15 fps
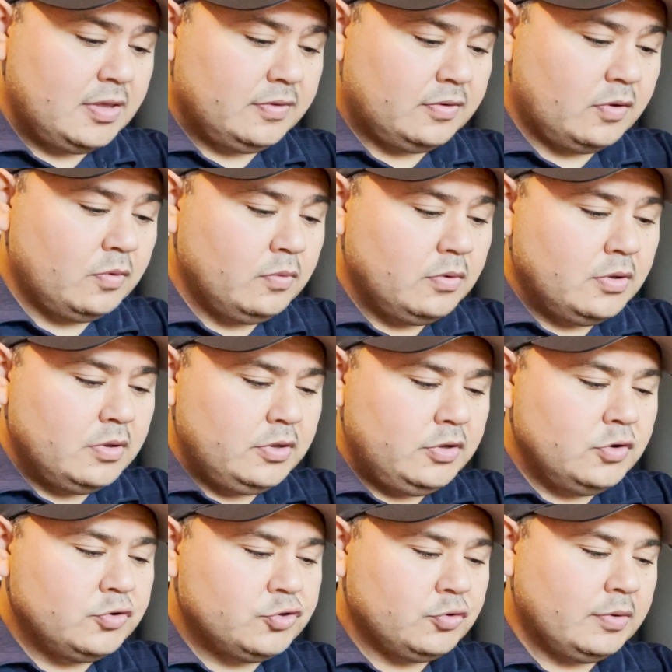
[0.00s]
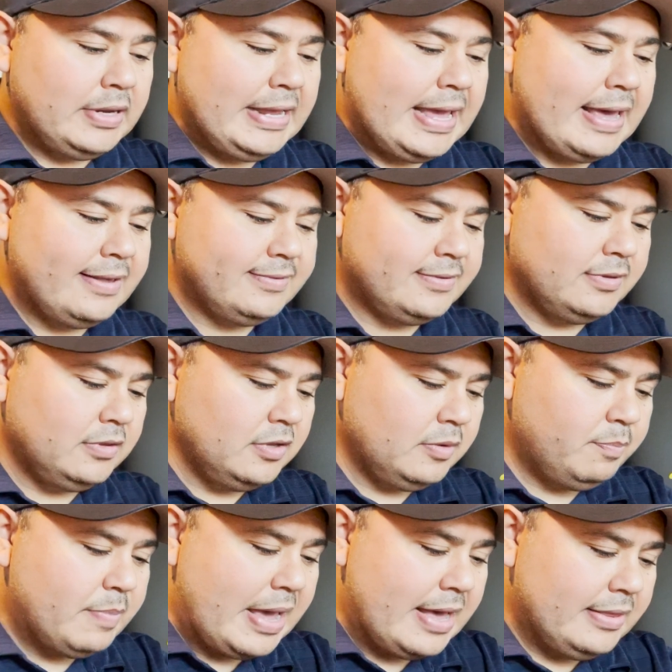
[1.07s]
So your tree has to
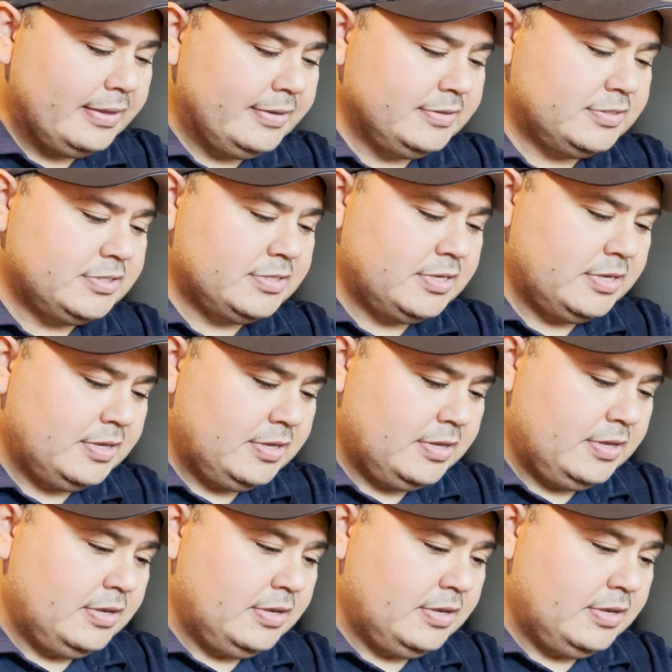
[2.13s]
look balanced.